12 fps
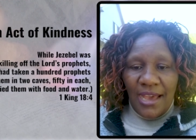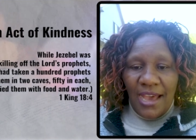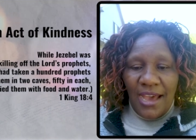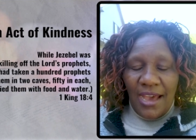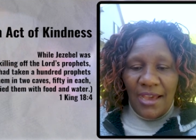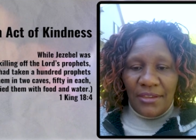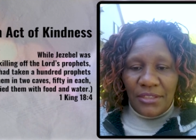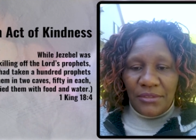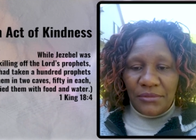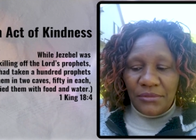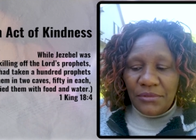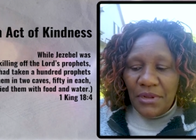Uh,
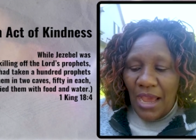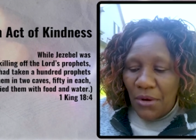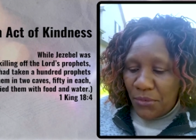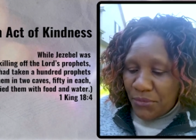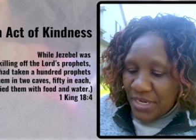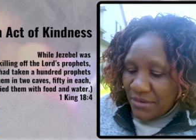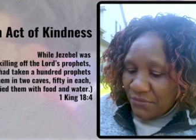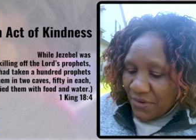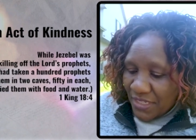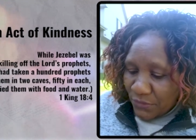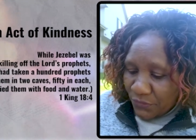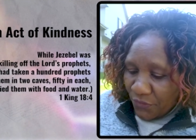I'll read
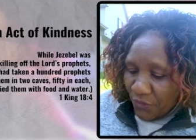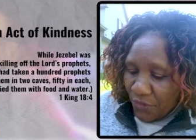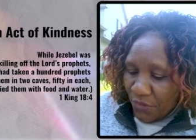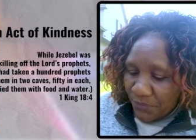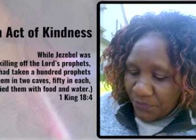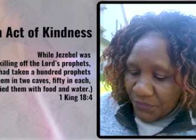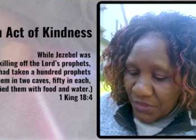verse 4.